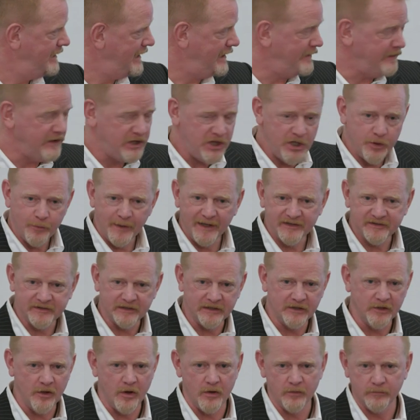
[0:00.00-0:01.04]
In the U.S.
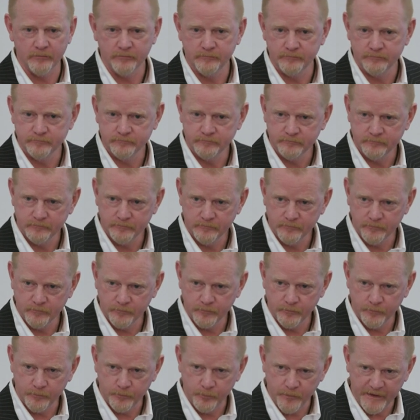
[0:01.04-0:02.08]
alone,
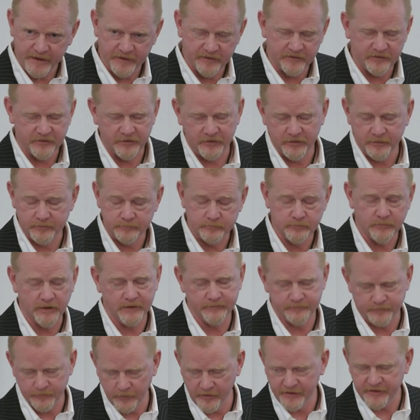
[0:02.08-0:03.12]
we consume,
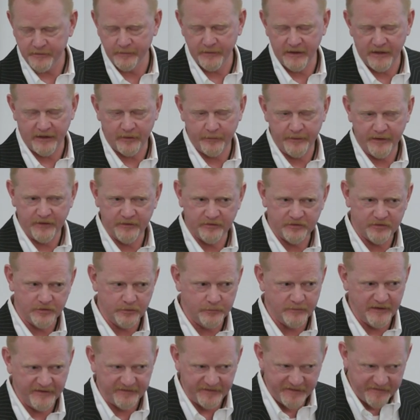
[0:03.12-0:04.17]
well, North America, we
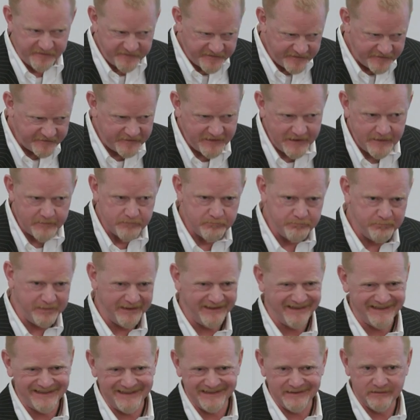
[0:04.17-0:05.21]
consume roughly 50
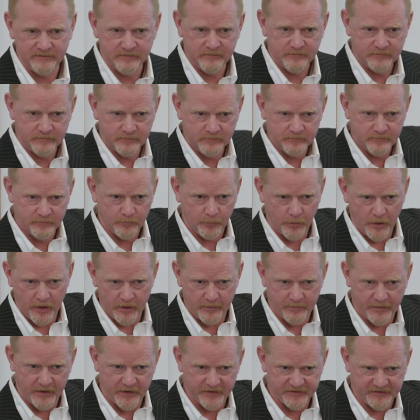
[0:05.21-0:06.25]
billion
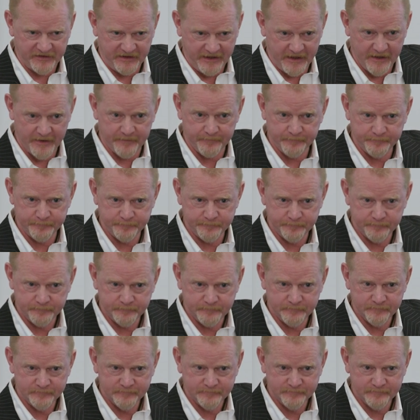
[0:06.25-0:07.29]
water bottles a year.
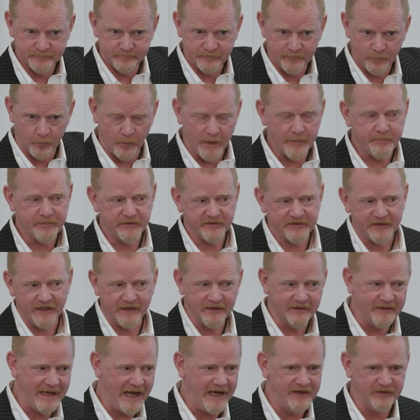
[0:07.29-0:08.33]

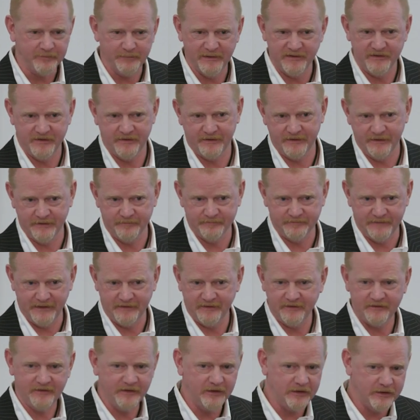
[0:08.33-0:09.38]
1% of that is material.
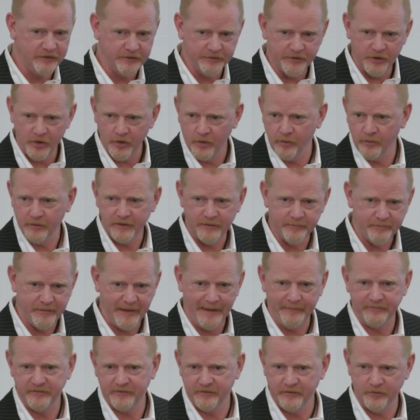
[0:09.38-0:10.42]
That doesn't include the Coke and
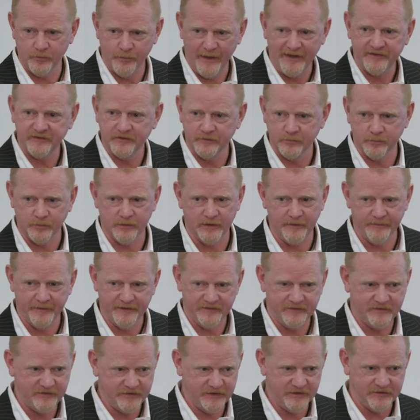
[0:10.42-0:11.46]
Pepsi or rest of the world.
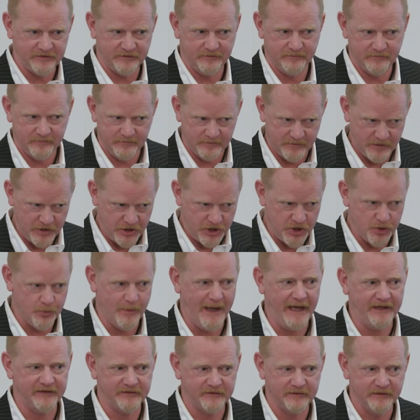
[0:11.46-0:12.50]
That's just the
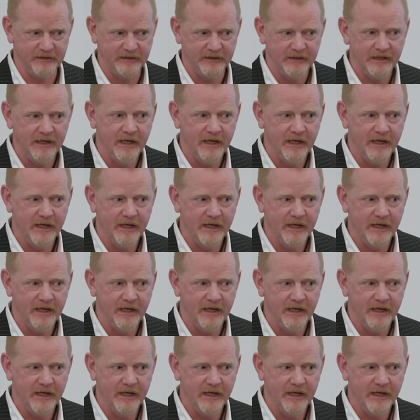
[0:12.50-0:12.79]
U.S.